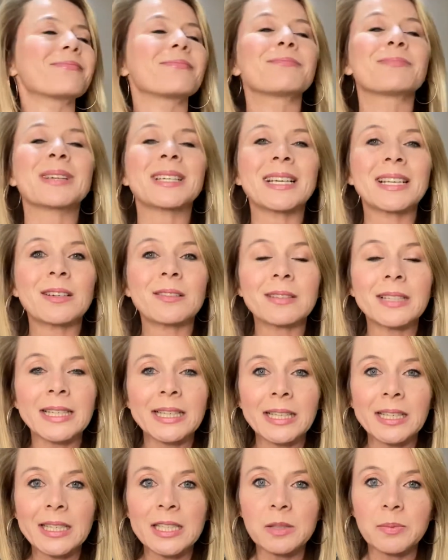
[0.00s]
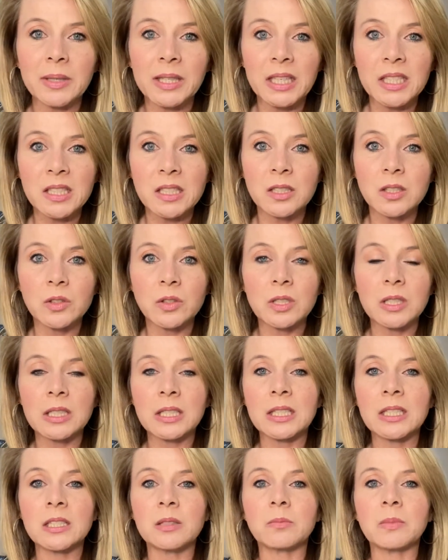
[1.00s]
but I don't like it because my cousins used to
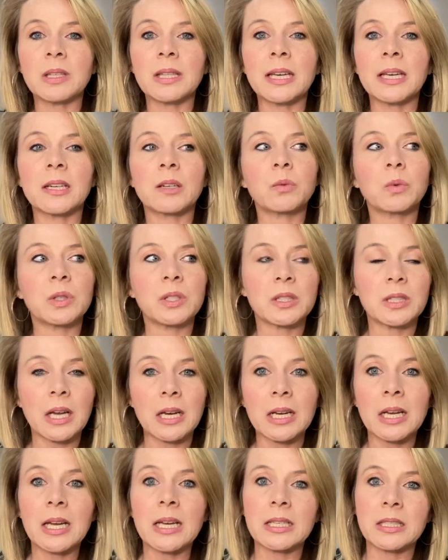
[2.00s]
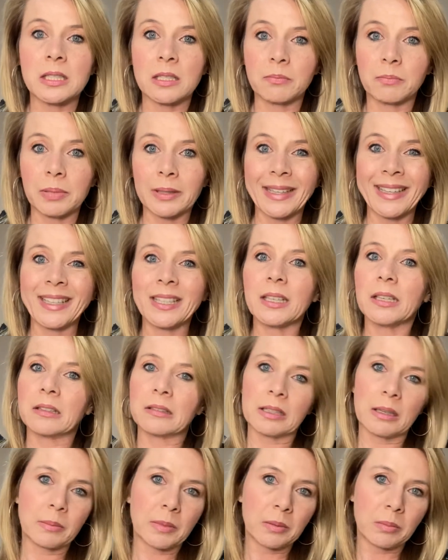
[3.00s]
tease me that it was Sara as in plate,
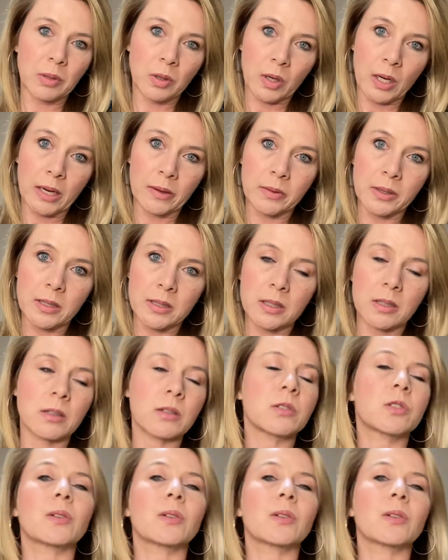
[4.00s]
and that made me cry when I was little.